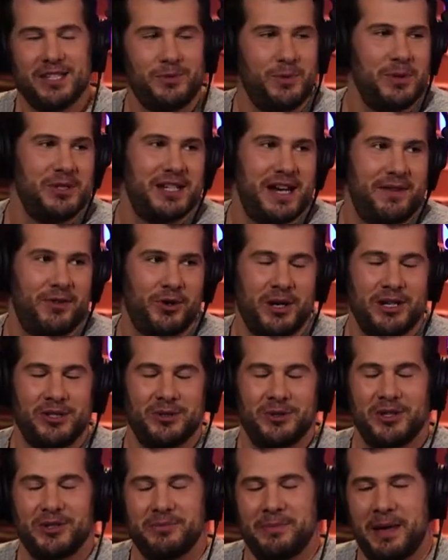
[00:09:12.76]
This one's an evergreen,
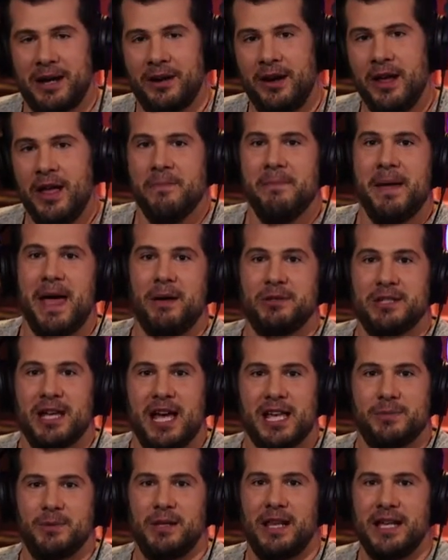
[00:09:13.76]
so it doesn't matter. Man was
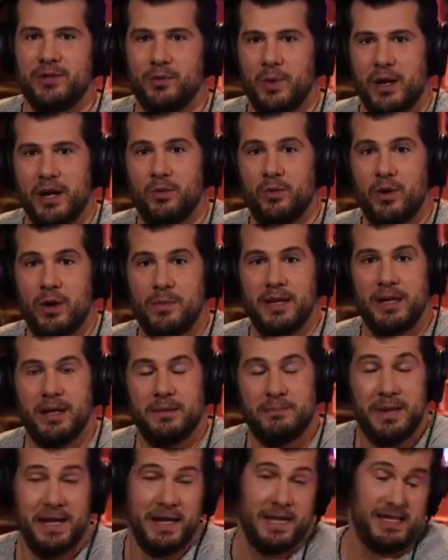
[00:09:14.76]
hospitalized when a
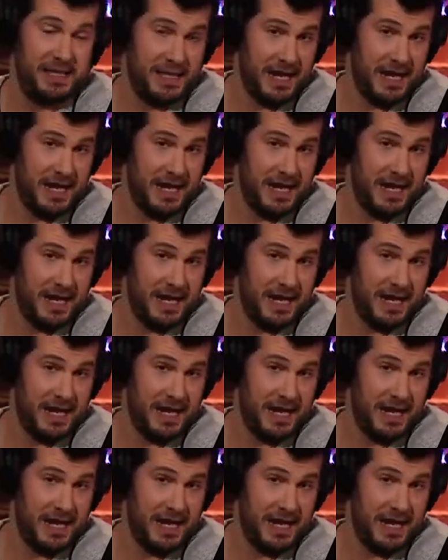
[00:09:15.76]
woman bit his